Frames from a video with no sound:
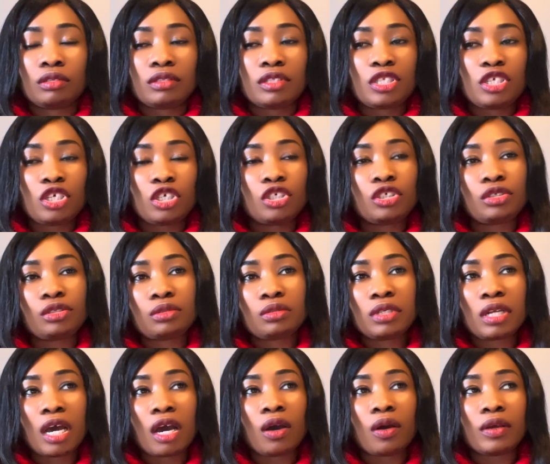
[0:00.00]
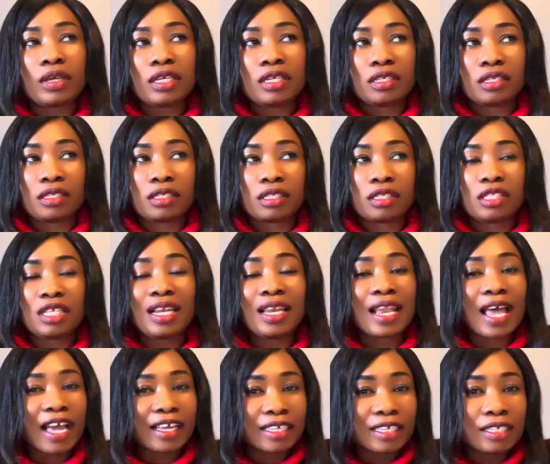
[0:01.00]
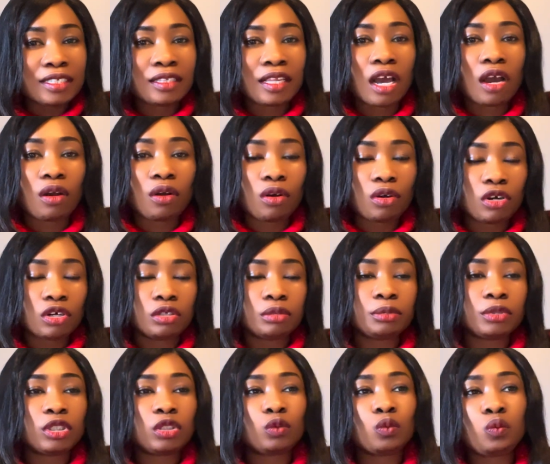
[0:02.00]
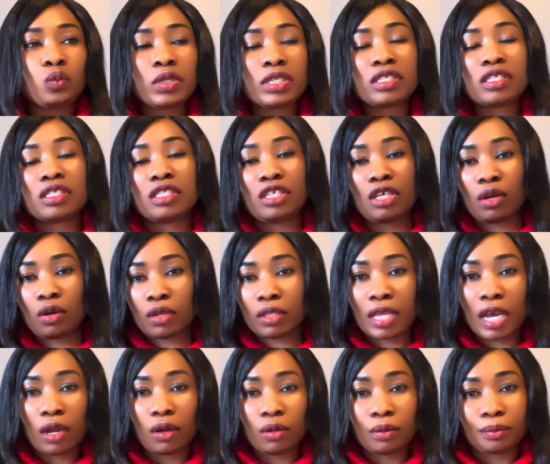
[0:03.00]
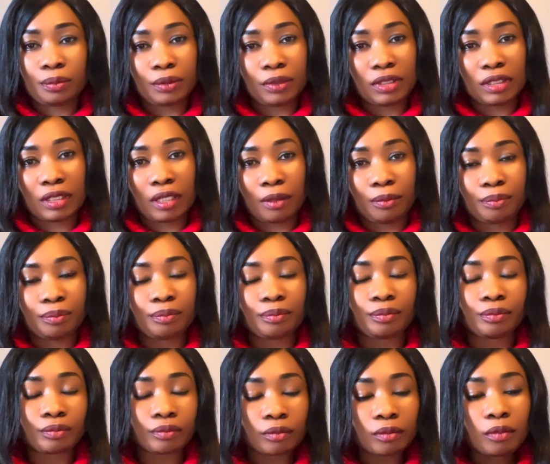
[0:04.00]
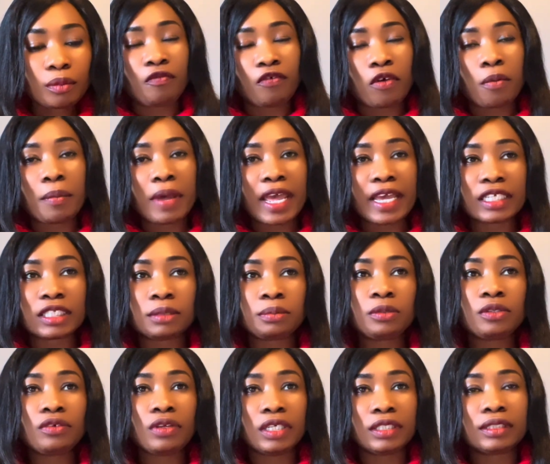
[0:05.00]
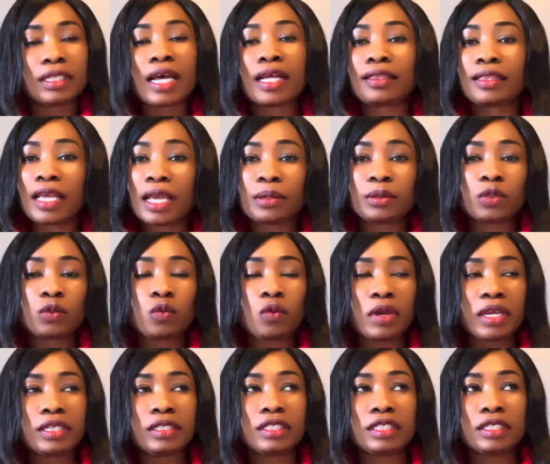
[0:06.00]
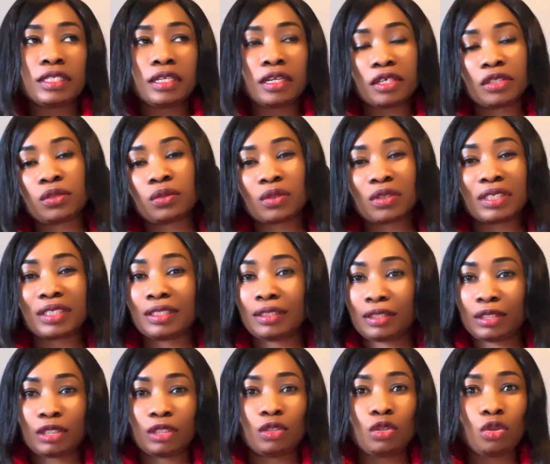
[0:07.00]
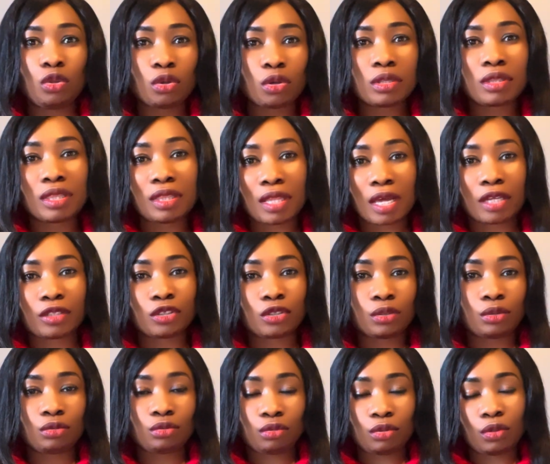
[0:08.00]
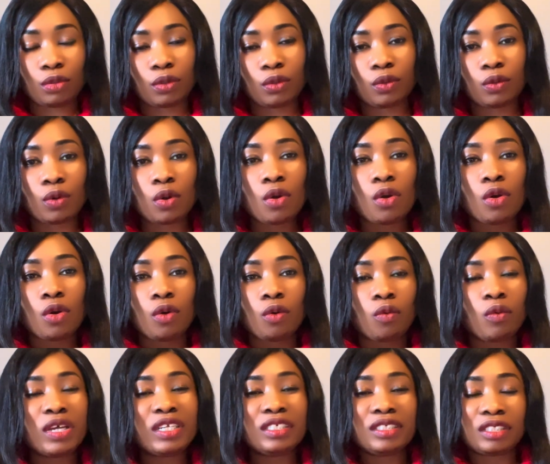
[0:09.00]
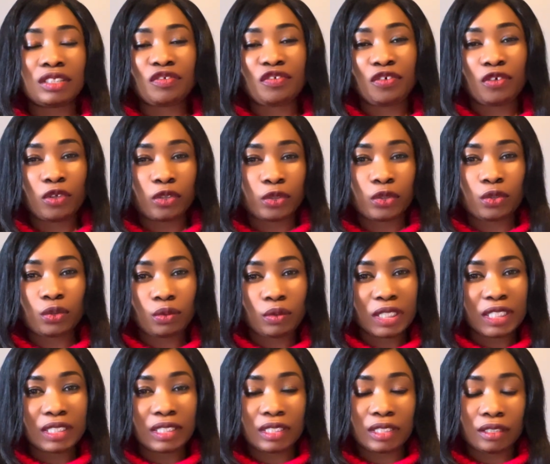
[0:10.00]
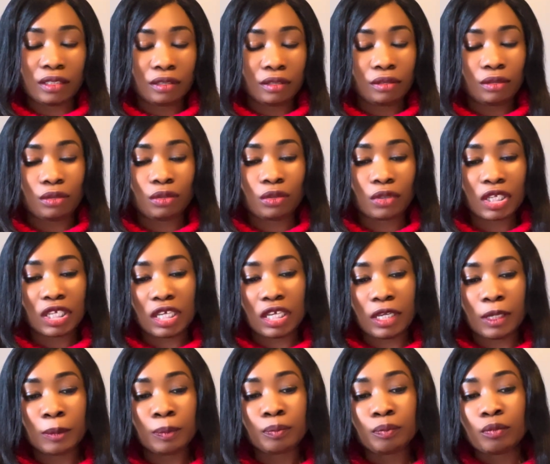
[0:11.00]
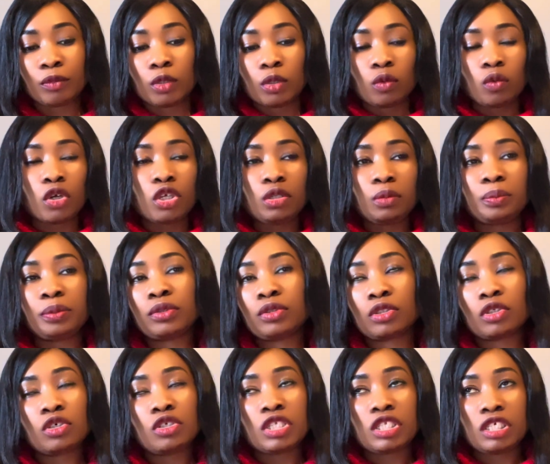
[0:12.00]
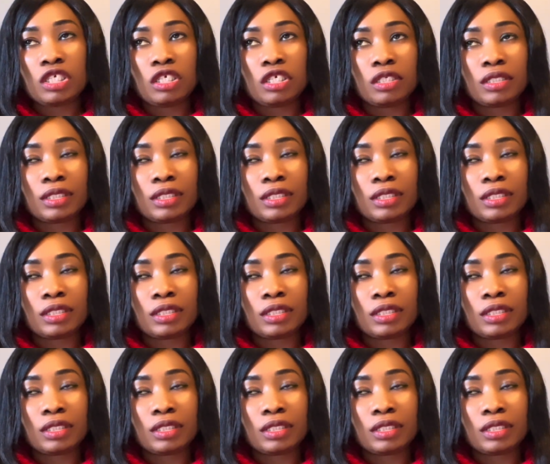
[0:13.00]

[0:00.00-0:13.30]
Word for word: the issue now is the lagging now comes with the other computer. From my experience, at times when the network is not that strong, when it's fluctuating, okay, when you put on the